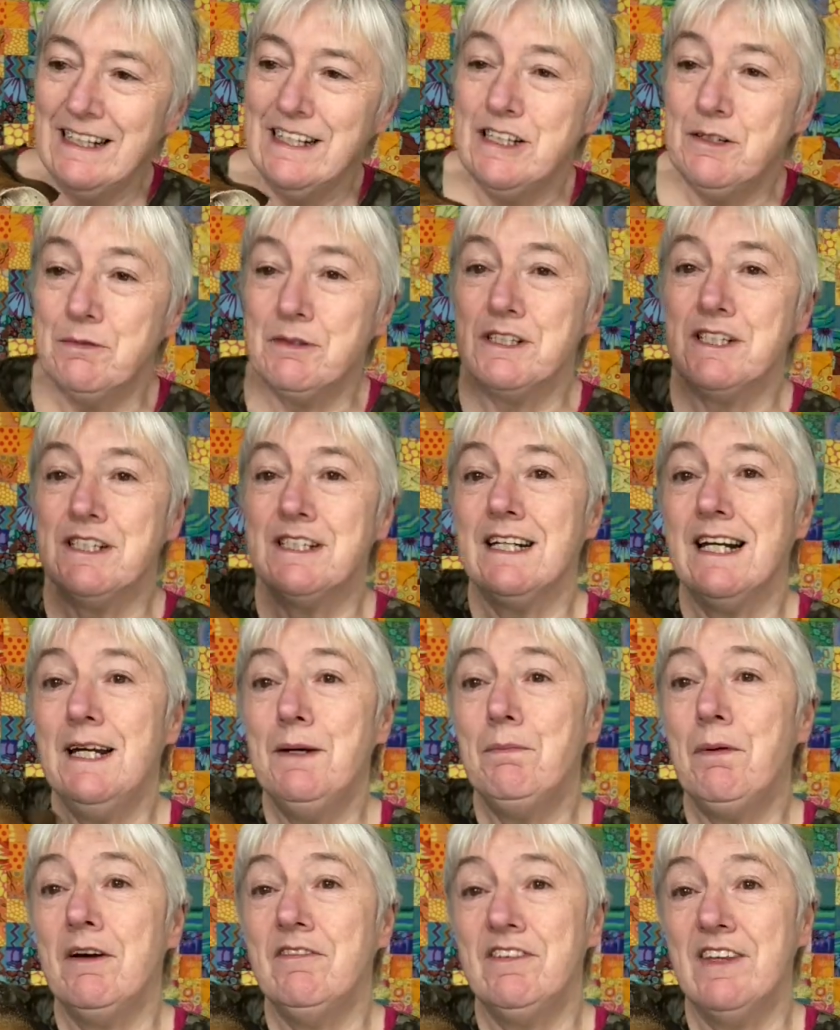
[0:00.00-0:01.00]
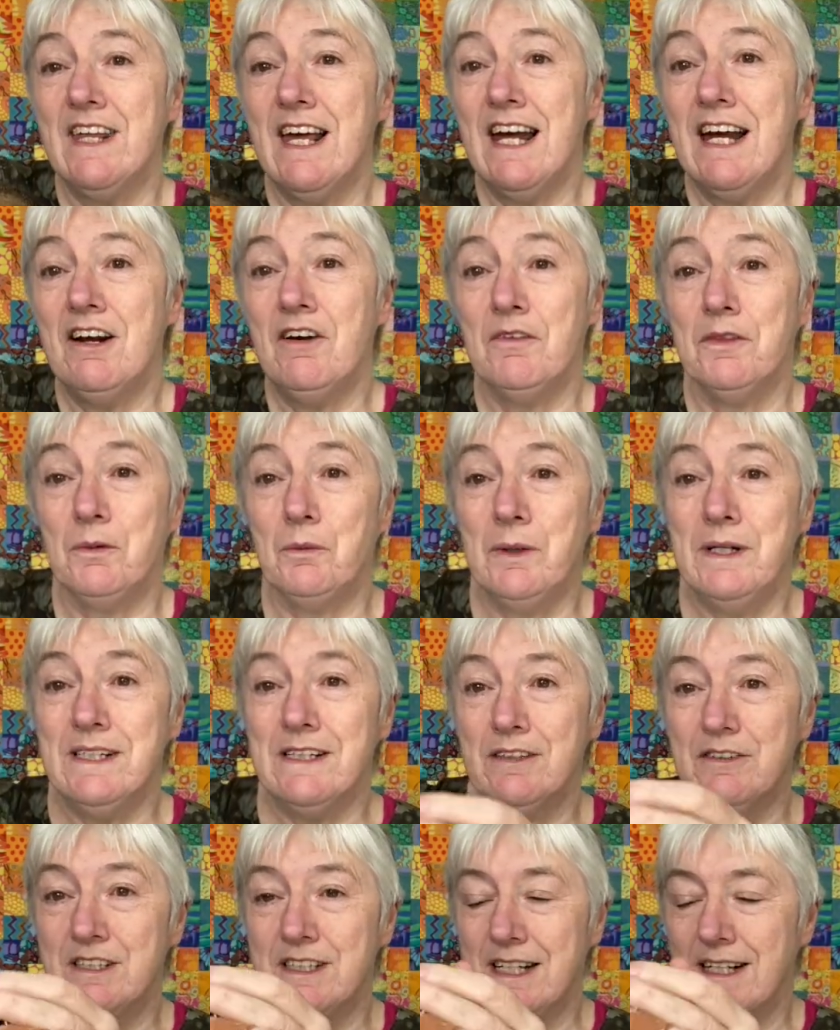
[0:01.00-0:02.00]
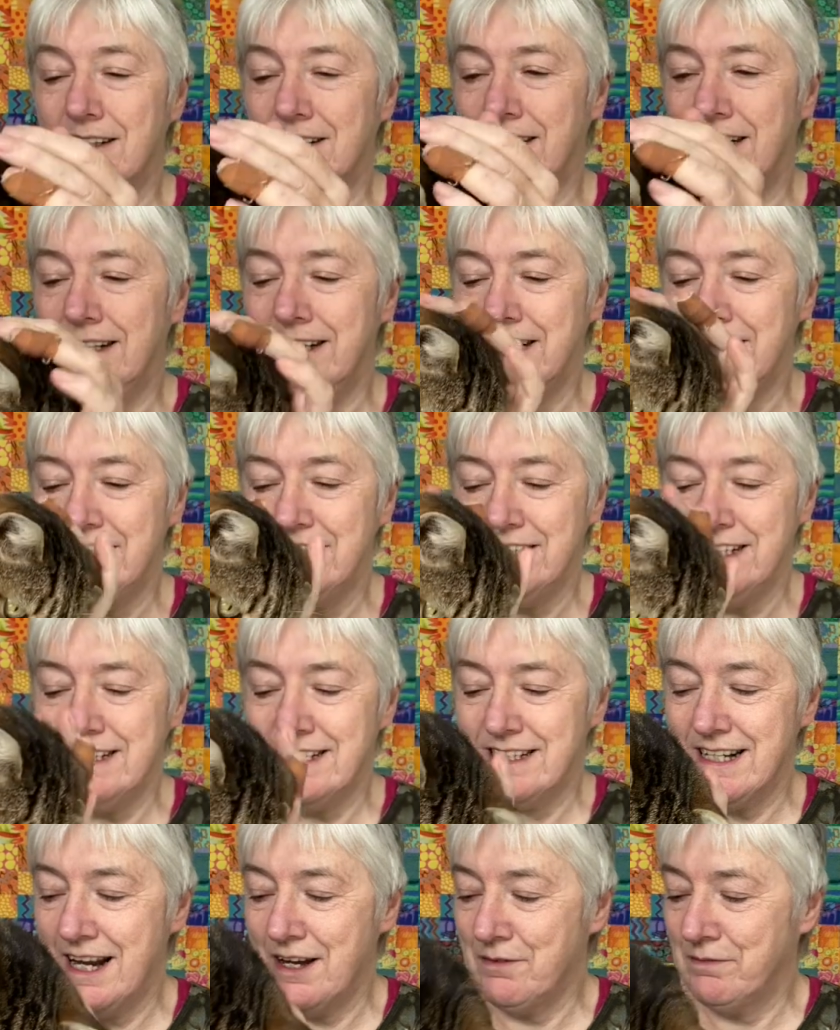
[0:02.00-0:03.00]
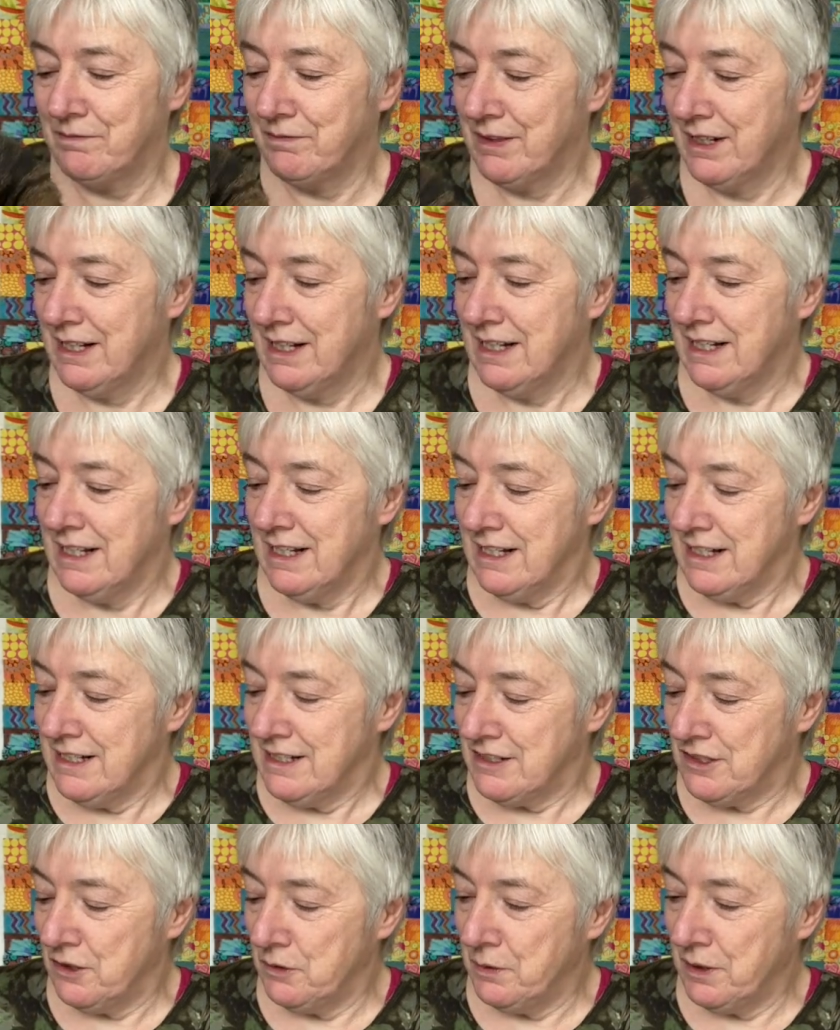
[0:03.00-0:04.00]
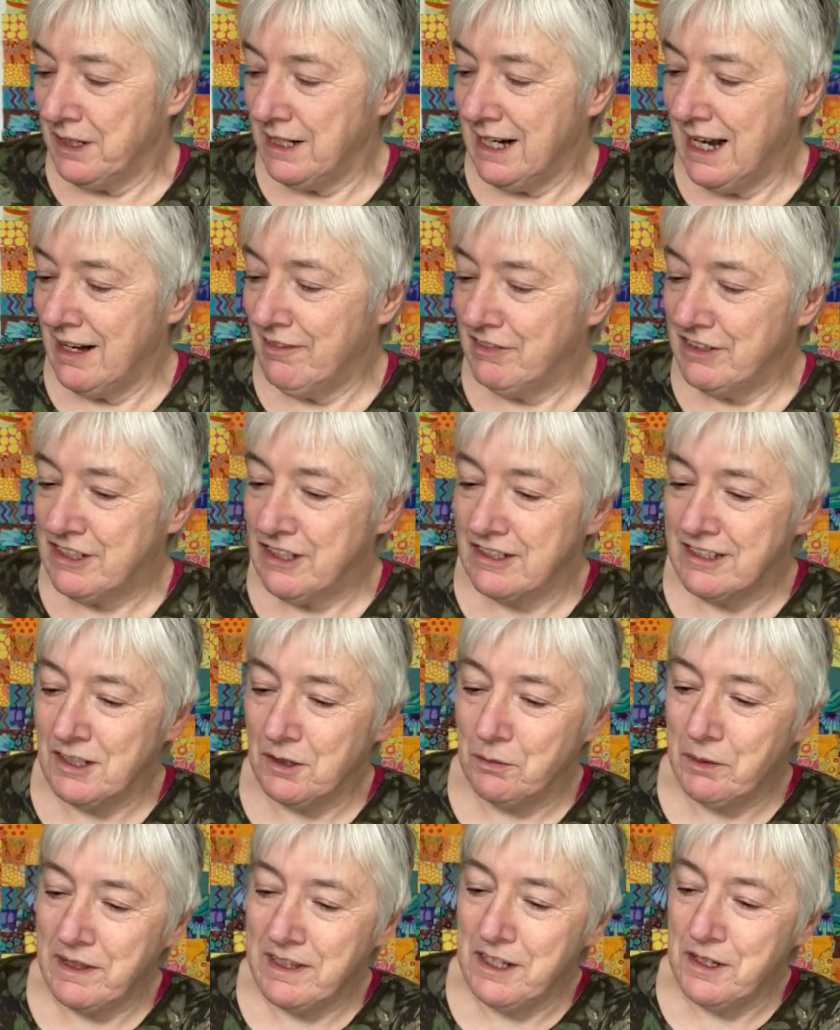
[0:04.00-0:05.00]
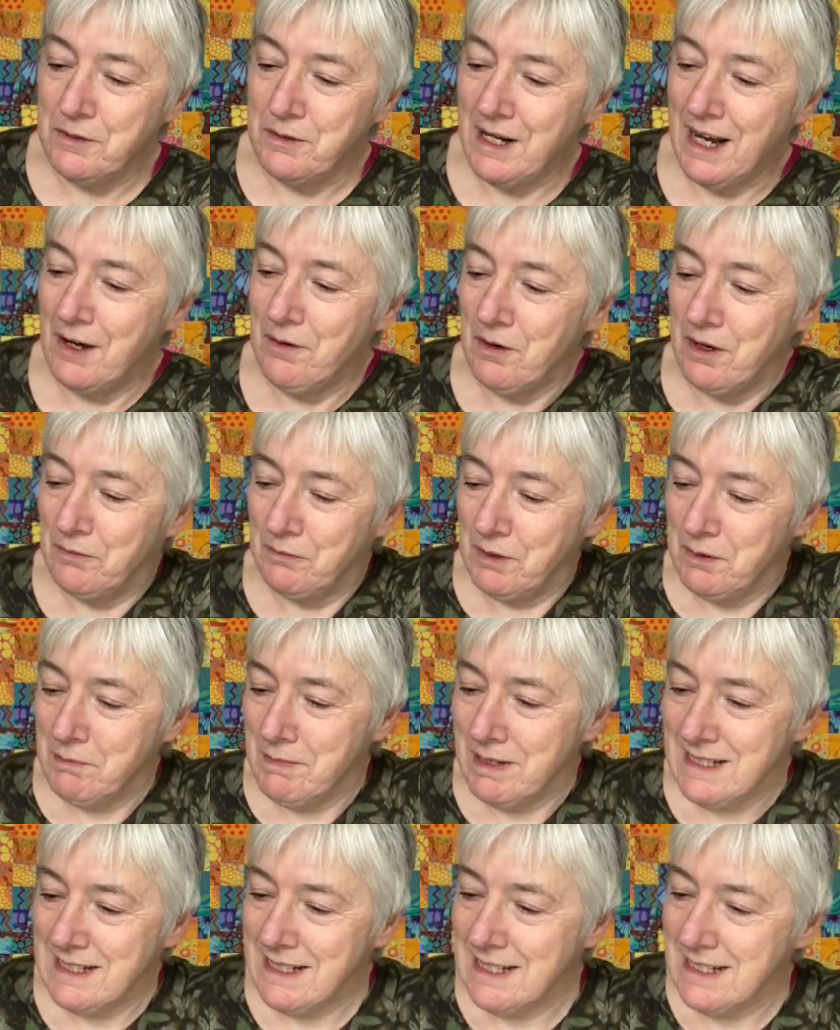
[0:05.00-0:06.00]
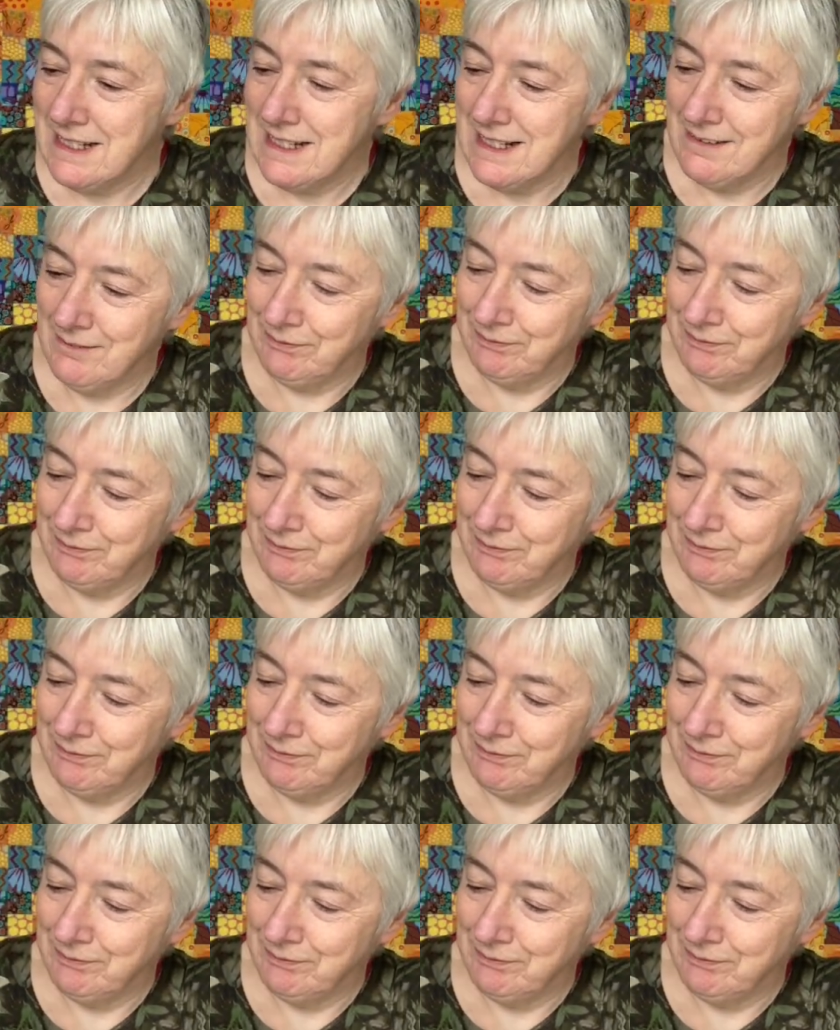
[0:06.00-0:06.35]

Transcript: She was asleep over there on the windowsill, and here she is now. So we're going to have a tussle with you now, aren't we, Mrs.?